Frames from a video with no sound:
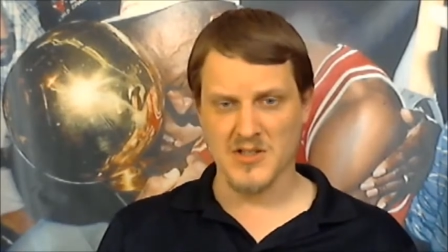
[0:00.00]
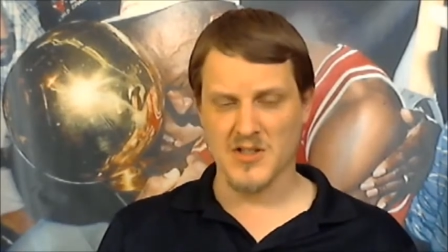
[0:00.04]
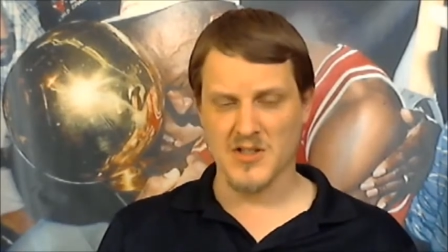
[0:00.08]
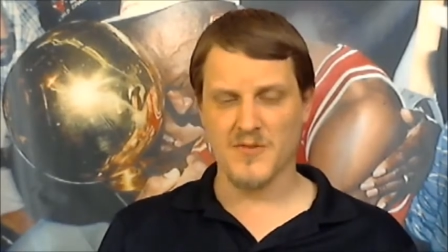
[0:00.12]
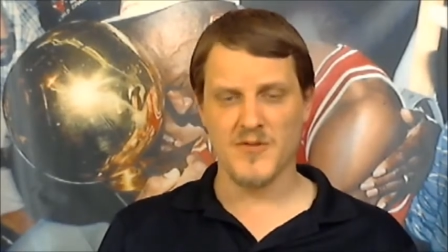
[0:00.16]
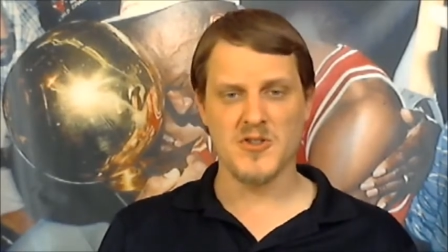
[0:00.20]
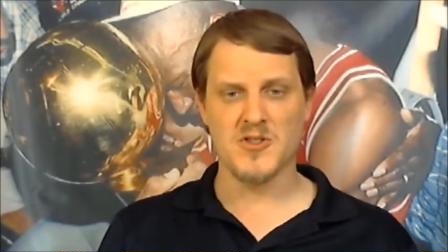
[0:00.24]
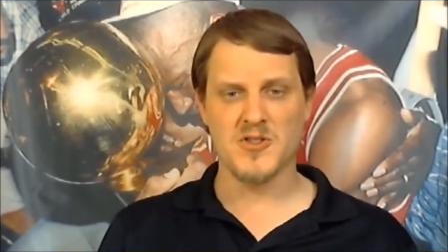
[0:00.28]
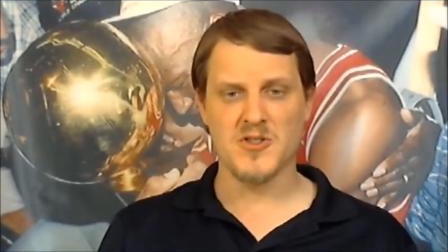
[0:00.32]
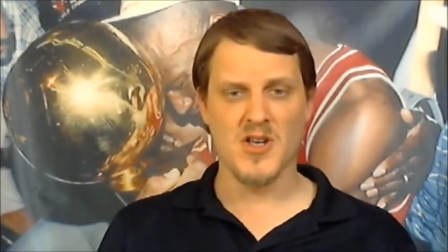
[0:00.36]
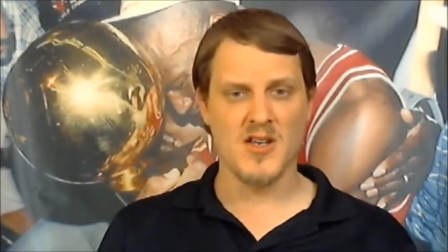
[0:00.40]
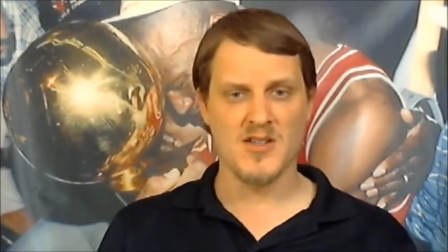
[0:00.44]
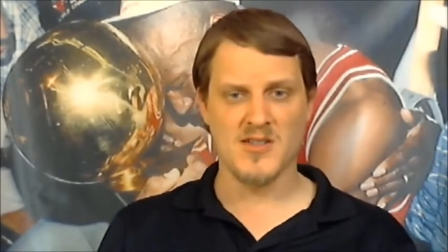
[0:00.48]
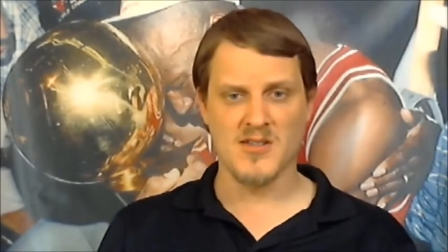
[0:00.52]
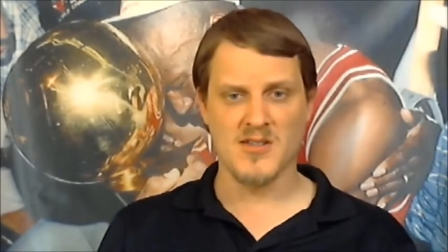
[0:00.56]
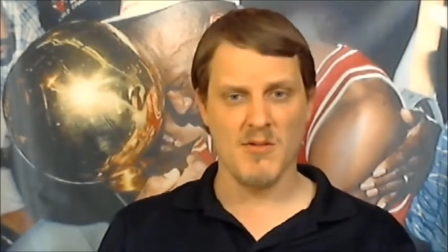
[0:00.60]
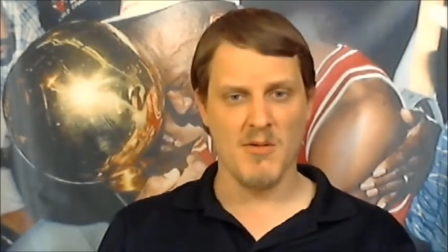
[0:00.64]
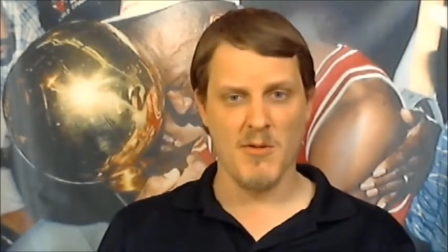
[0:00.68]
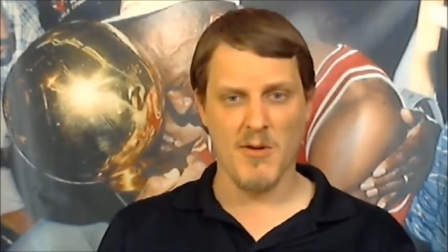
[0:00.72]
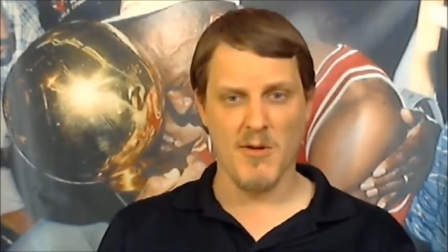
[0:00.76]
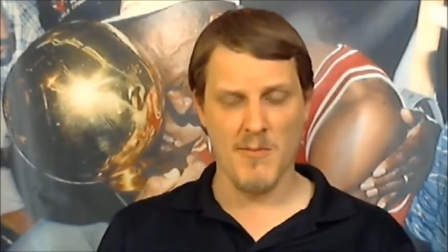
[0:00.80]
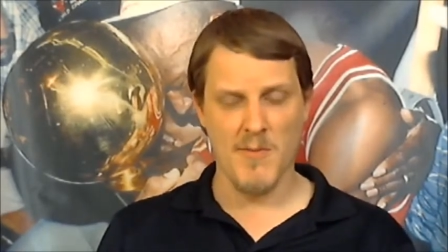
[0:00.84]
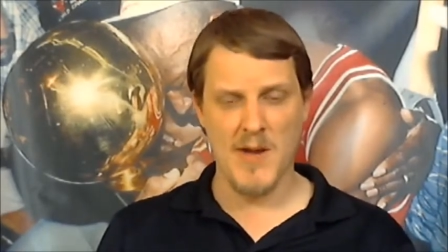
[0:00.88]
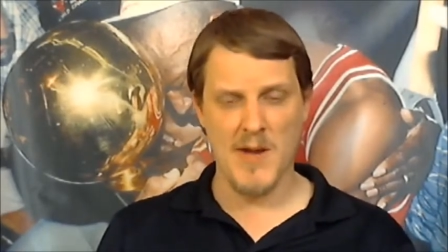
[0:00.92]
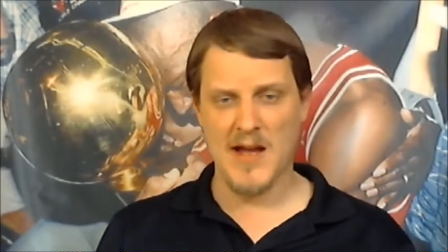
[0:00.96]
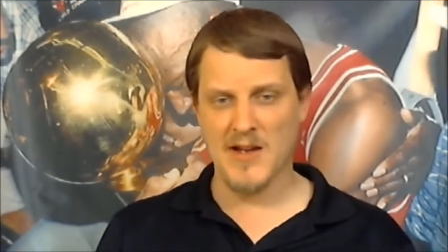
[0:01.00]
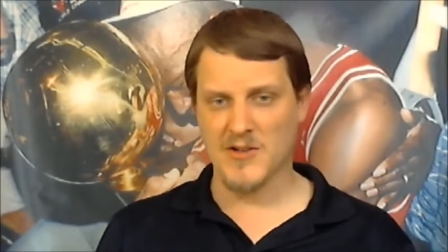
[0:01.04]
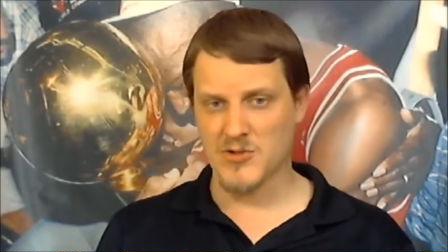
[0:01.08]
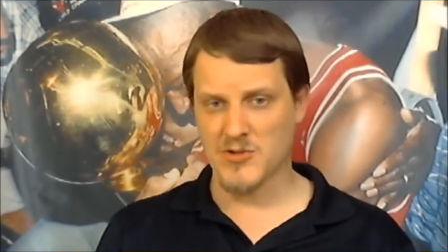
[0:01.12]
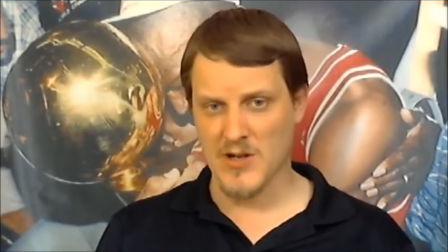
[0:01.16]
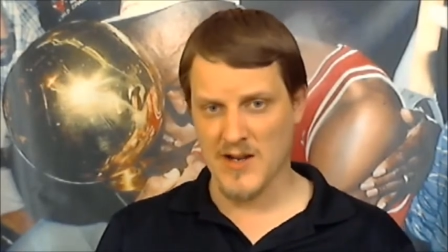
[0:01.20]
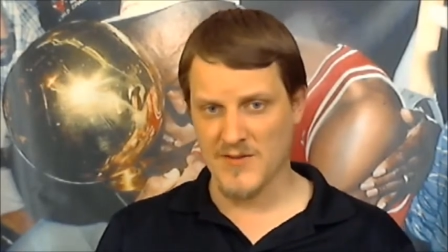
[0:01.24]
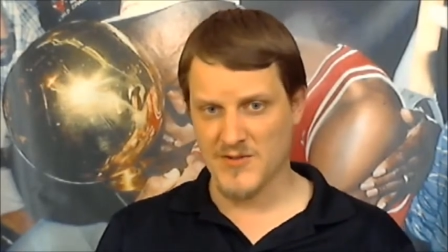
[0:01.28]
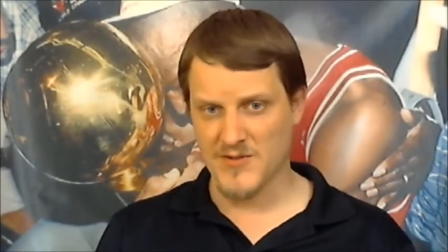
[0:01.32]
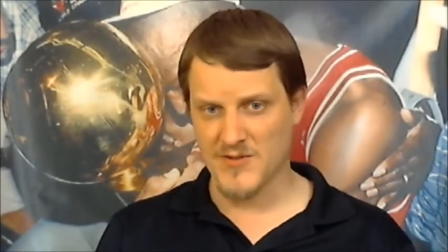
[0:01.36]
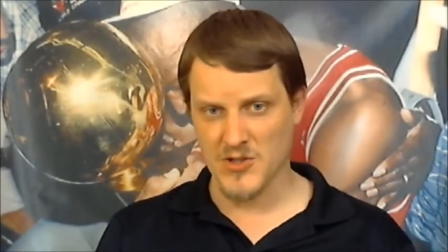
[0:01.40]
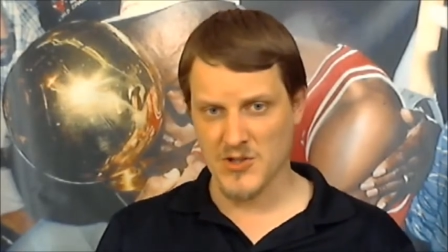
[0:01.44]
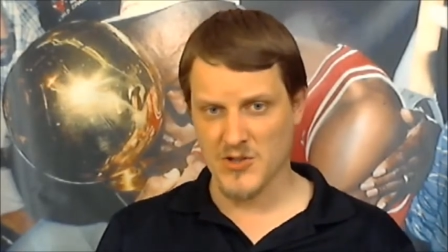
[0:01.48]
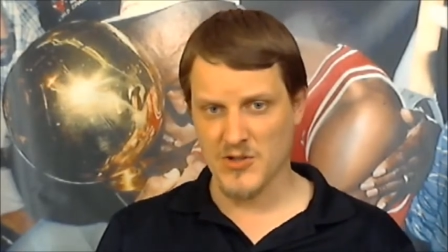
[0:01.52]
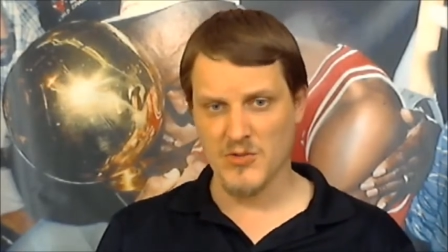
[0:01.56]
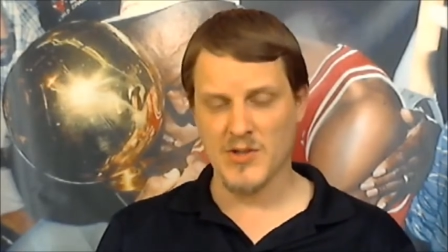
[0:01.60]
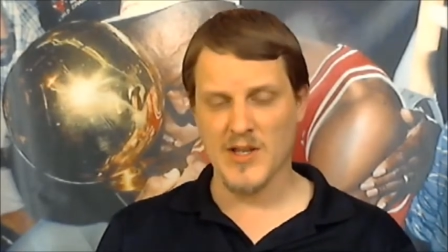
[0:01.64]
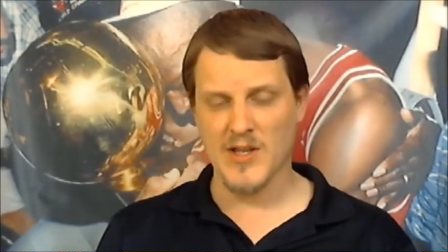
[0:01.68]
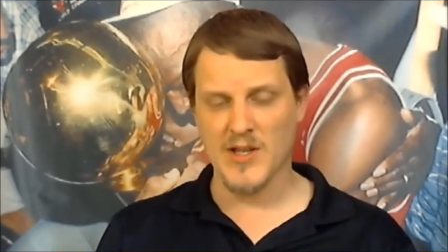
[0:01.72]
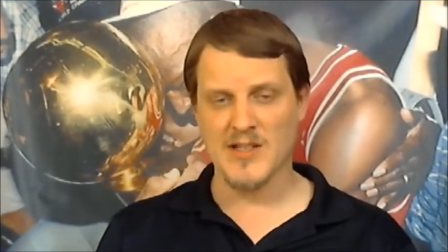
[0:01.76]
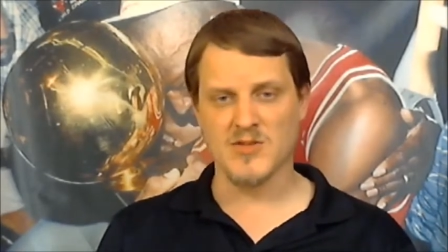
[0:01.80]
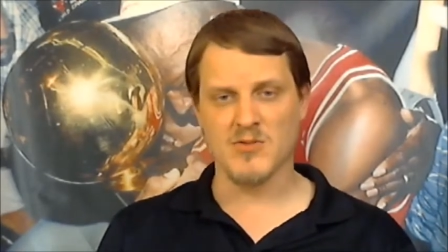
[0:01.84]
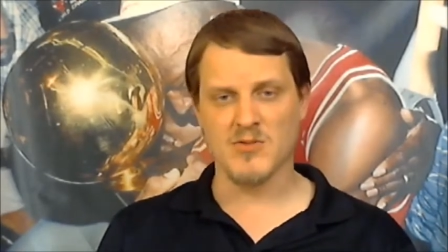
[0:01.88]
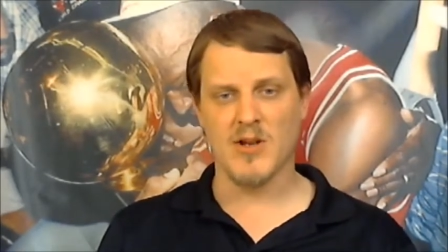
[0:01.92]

And if you saw some of my mock drafts, you knew that's